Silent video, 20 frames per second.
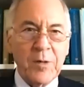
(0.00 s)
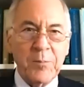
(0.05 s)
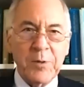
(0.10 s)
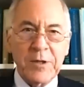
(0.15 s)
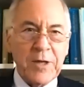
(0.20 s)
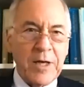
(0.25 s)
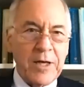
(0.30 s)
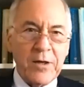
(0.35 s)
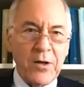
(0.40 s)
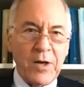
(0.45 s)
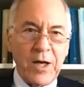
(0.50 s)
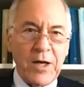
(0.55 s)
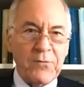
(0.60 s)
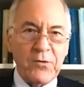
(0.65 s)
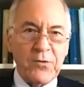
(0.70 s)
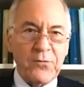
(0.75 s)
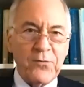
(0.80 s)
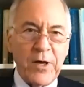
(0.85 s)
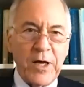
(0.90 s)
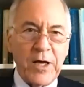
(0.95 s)
but they don't
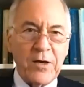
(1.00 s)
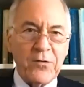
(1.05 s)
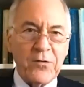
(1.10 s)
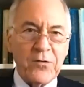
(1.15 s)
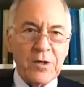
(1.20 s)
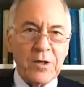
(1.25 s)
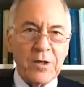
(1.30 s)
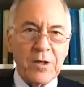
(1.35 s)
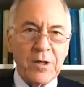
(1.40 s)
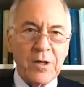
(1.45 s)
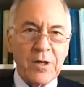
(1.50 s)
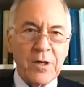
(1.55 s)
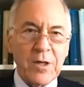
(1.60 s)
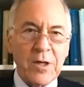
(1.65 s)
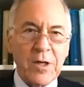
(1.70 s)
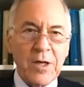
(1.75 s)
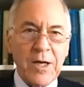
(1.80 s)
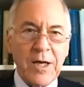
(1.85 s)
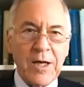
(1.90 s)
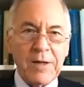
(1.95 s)
have inflation
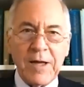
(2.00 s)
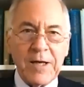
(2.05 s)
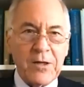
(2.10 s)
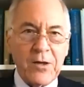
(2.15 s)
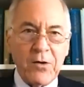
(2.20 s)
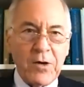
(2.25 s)
and they